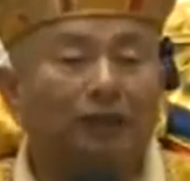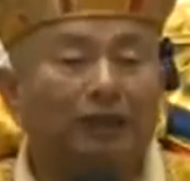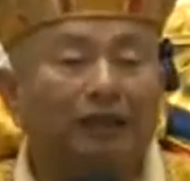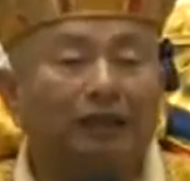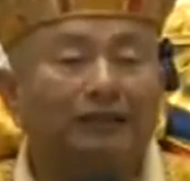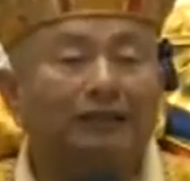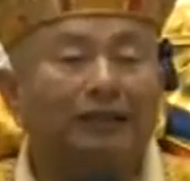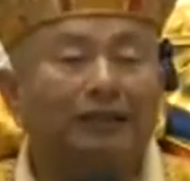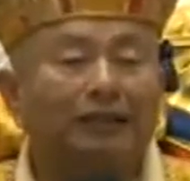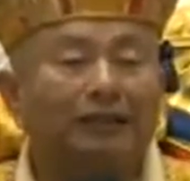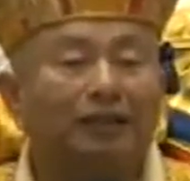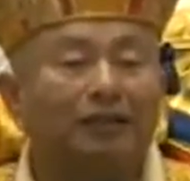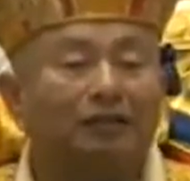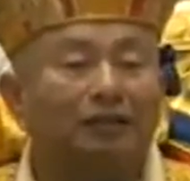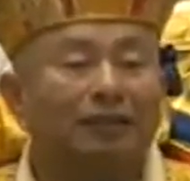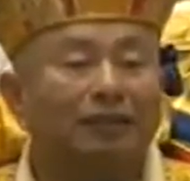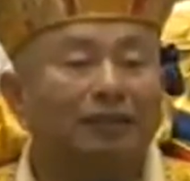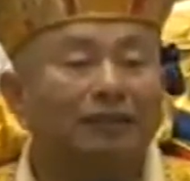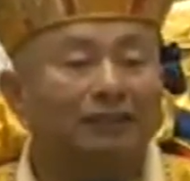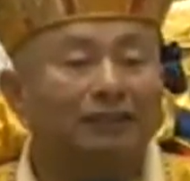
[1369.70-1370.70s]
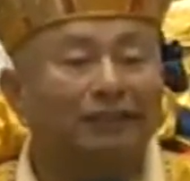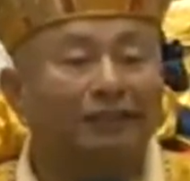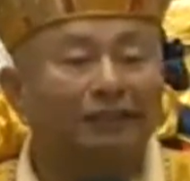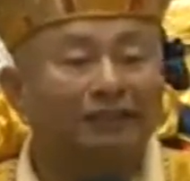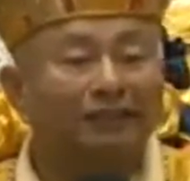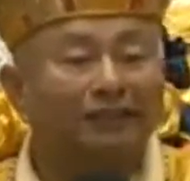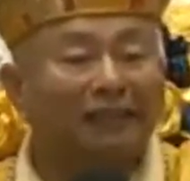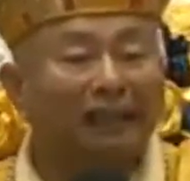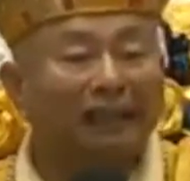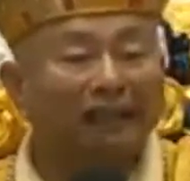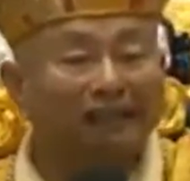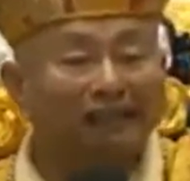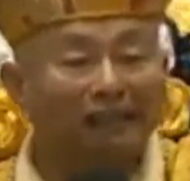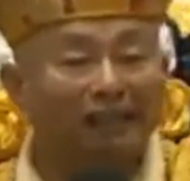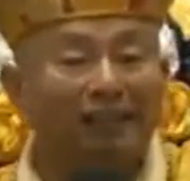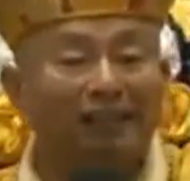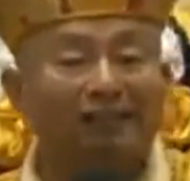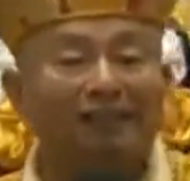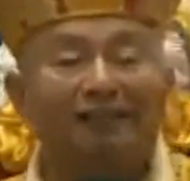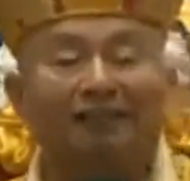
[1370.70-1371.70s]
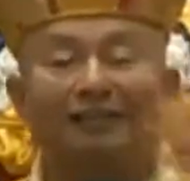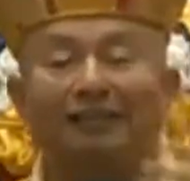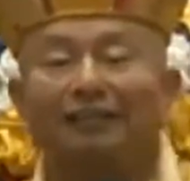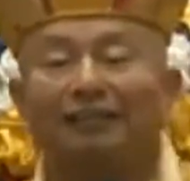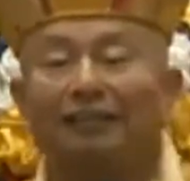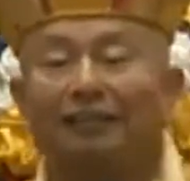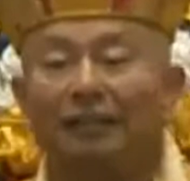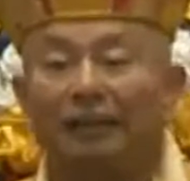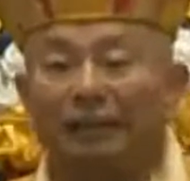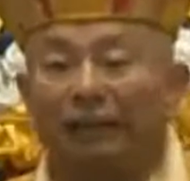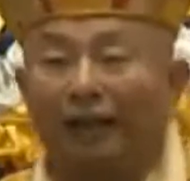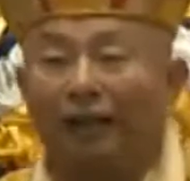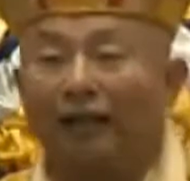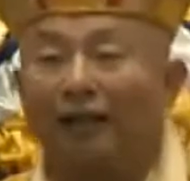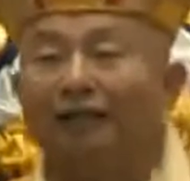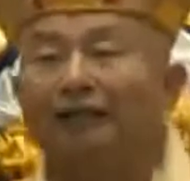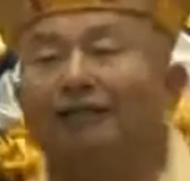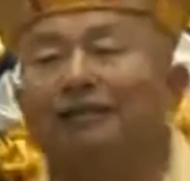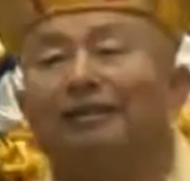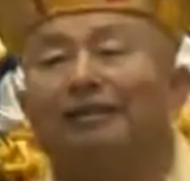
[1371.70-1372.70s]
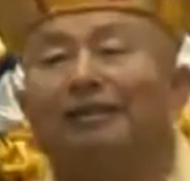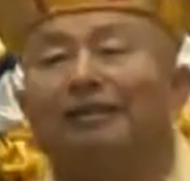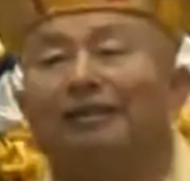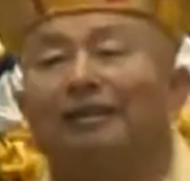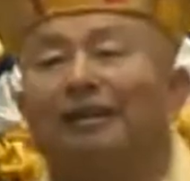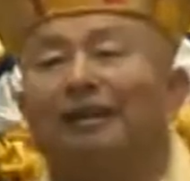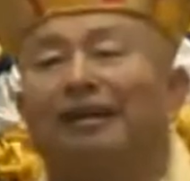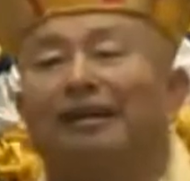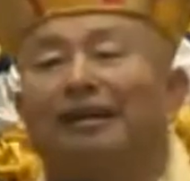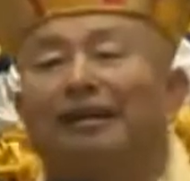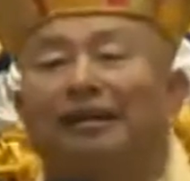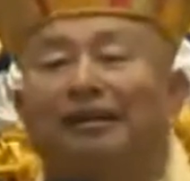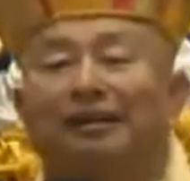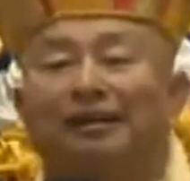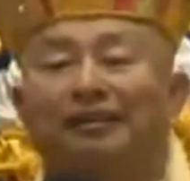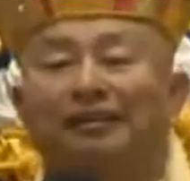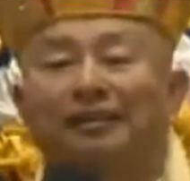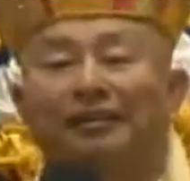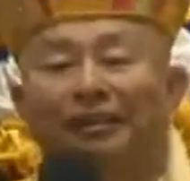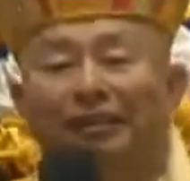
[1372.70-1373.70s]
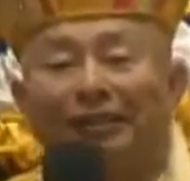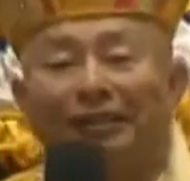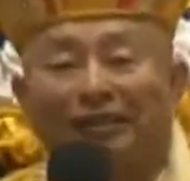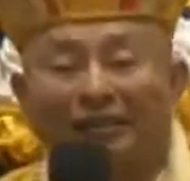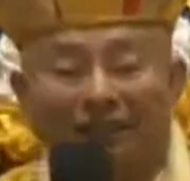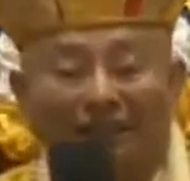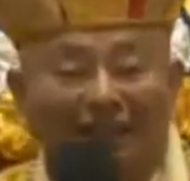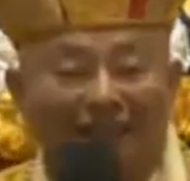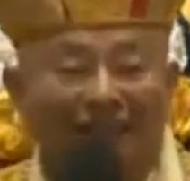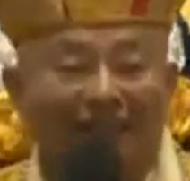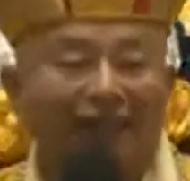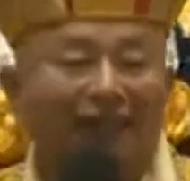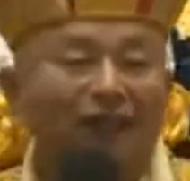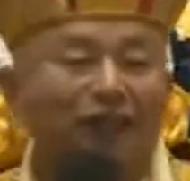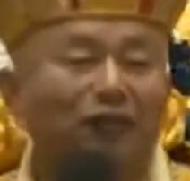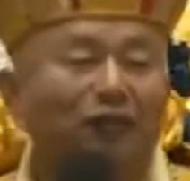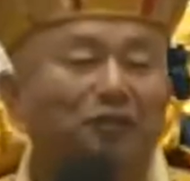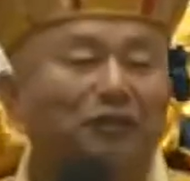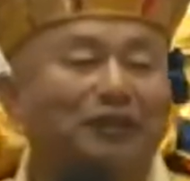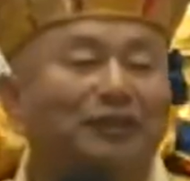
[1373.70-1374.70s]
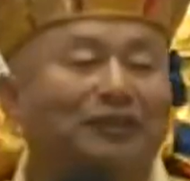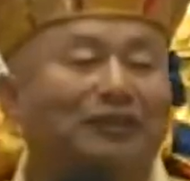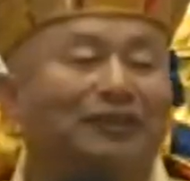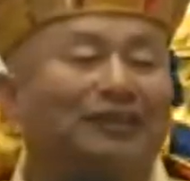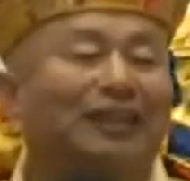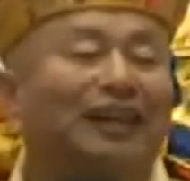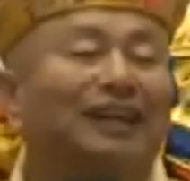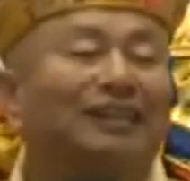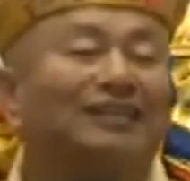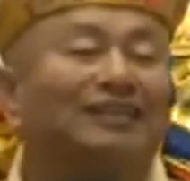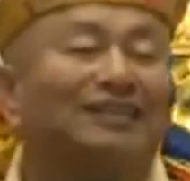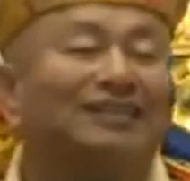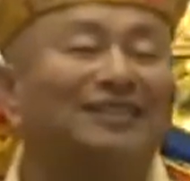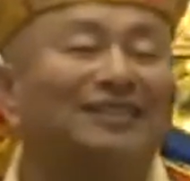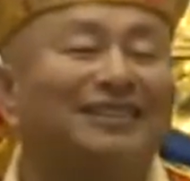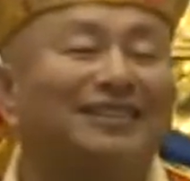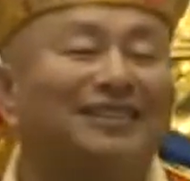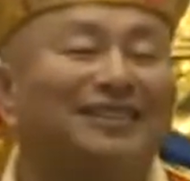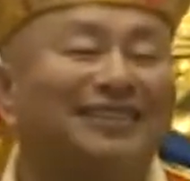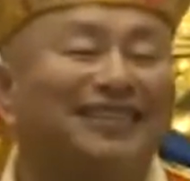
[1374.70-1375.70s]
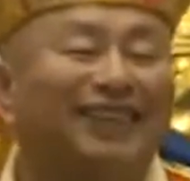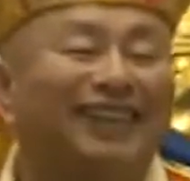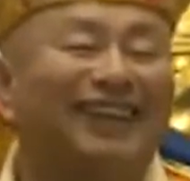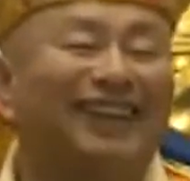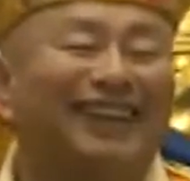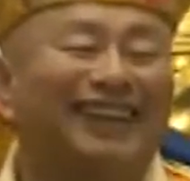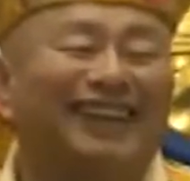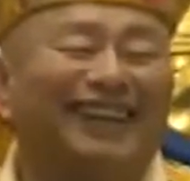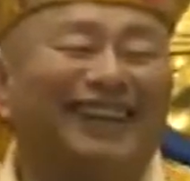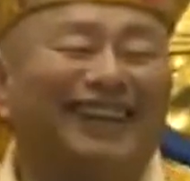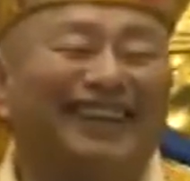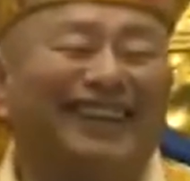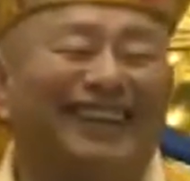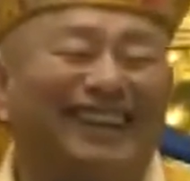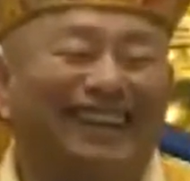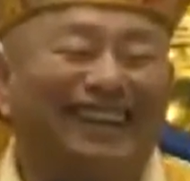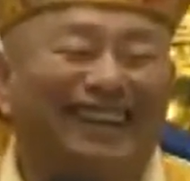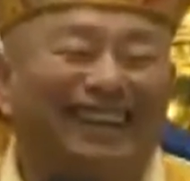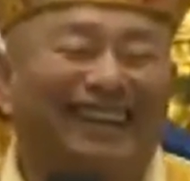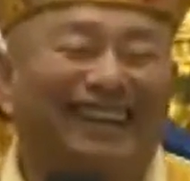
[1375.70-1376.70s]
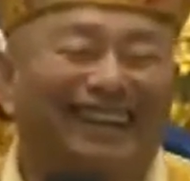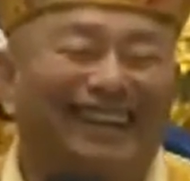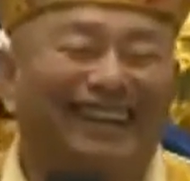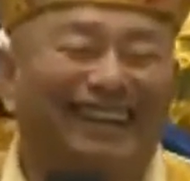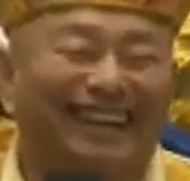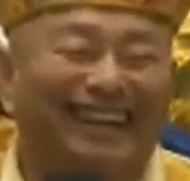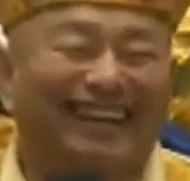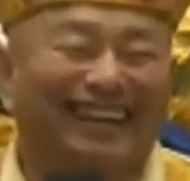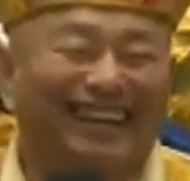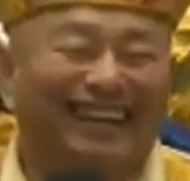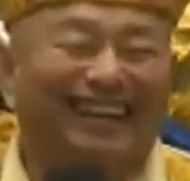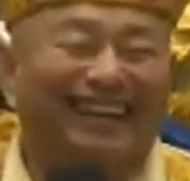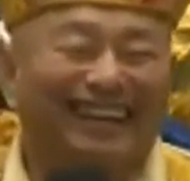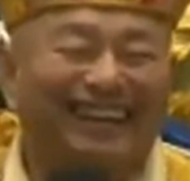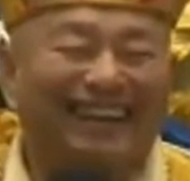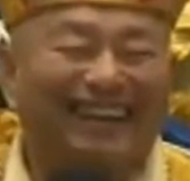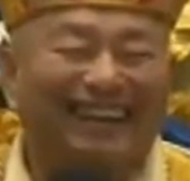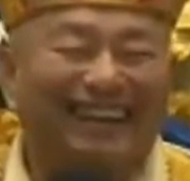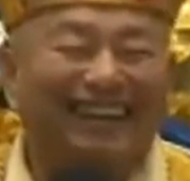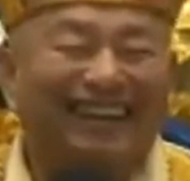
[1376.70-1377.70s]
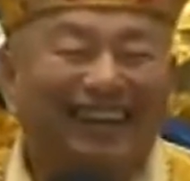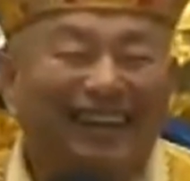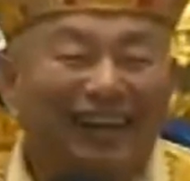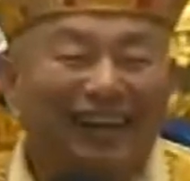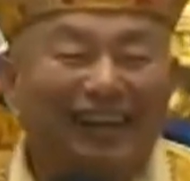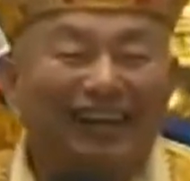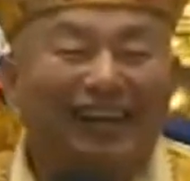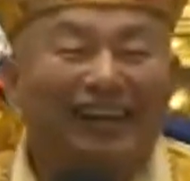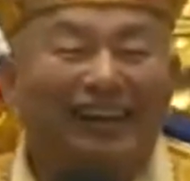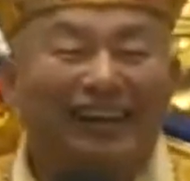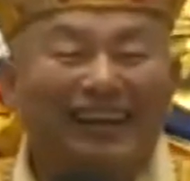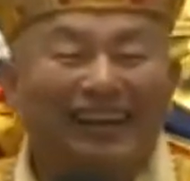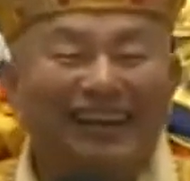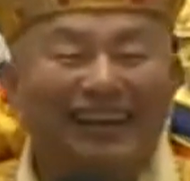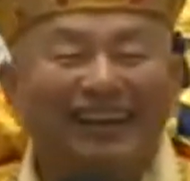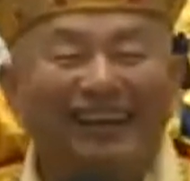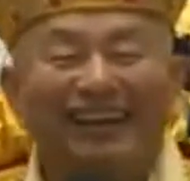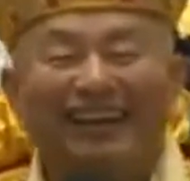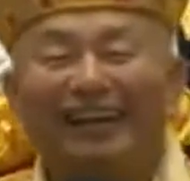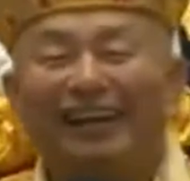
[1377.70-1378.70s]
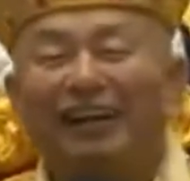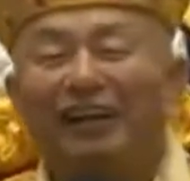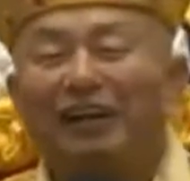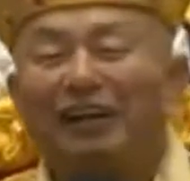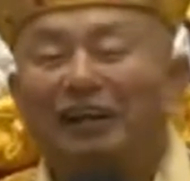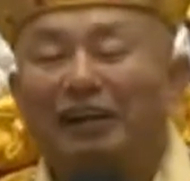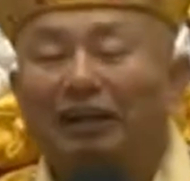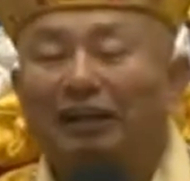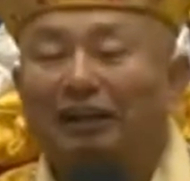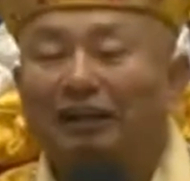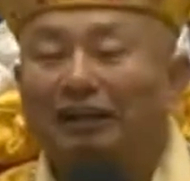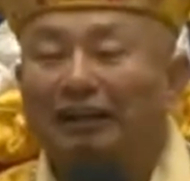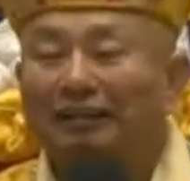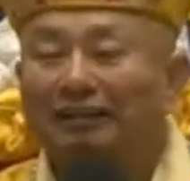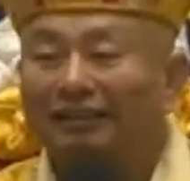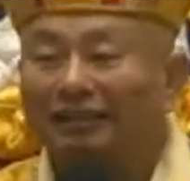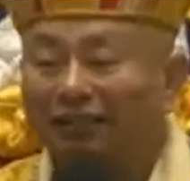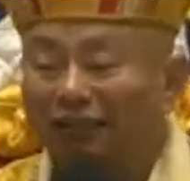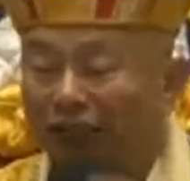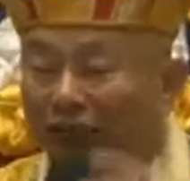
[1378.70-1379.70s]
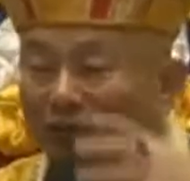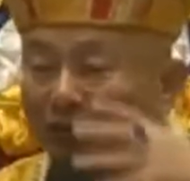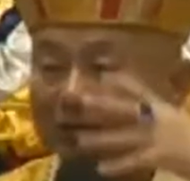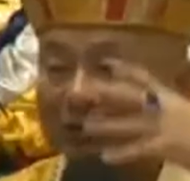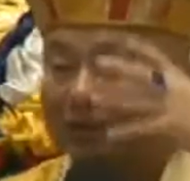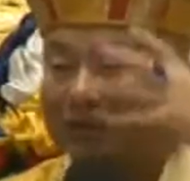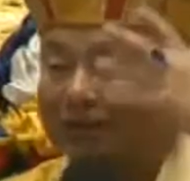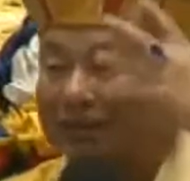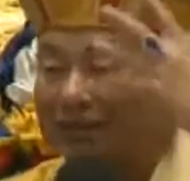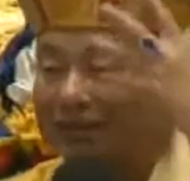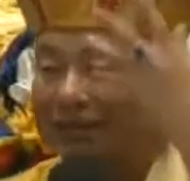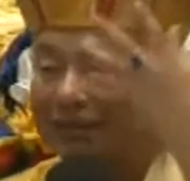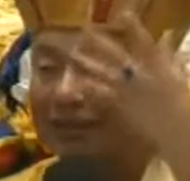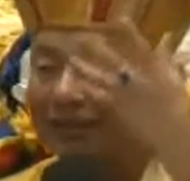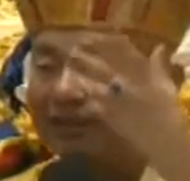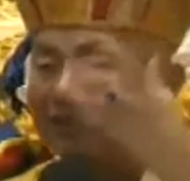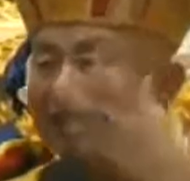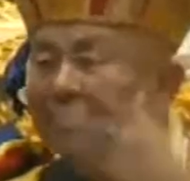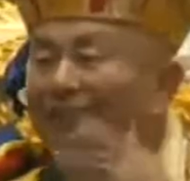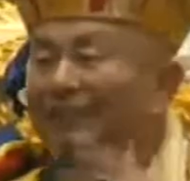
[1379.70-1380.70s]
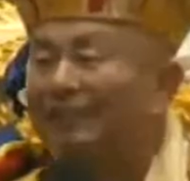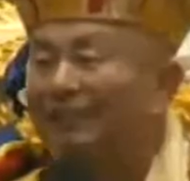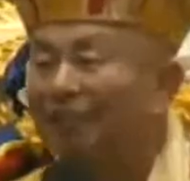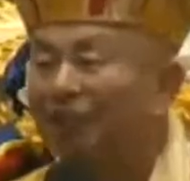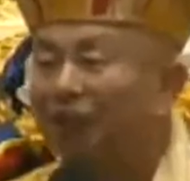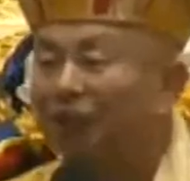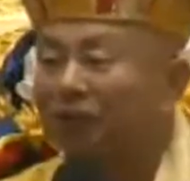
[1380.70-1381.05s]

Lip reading: So Sakyamuni Buddha took Ananda to the heavens to see the goddess. And then after he saw that, his wife became garbage.